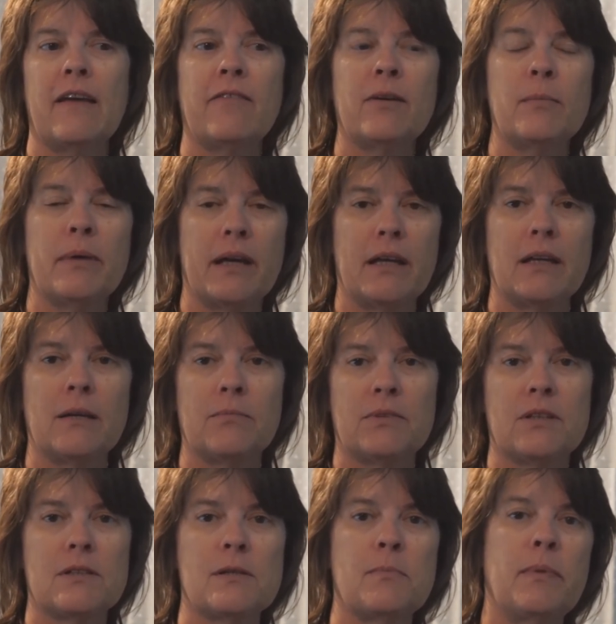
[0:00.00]
everybody up
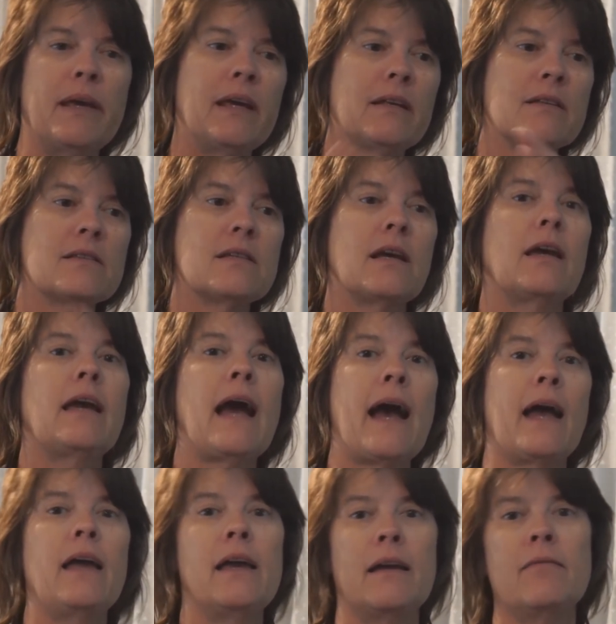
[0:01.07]
to speed and say
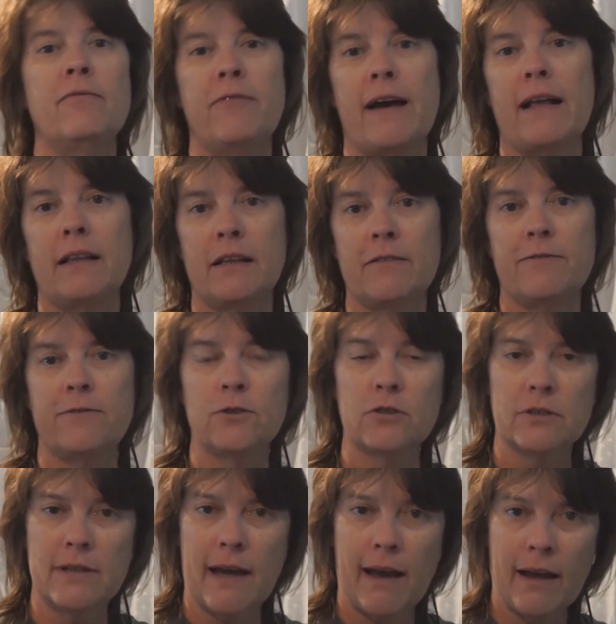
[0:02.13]
I am finally
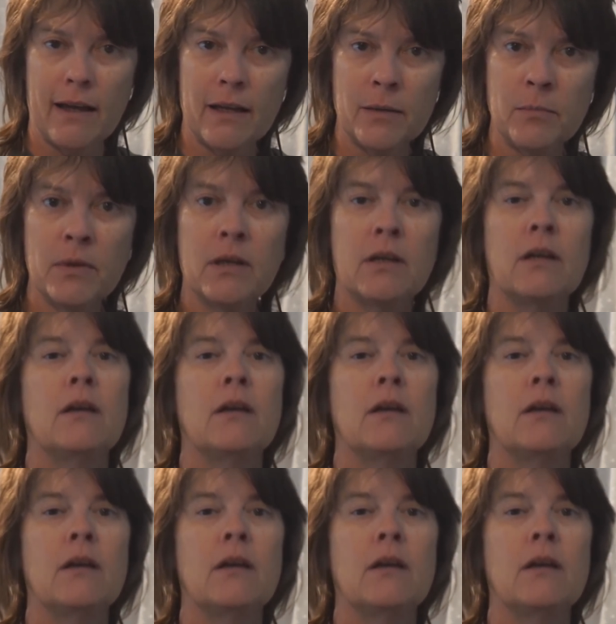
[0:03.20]
full-time.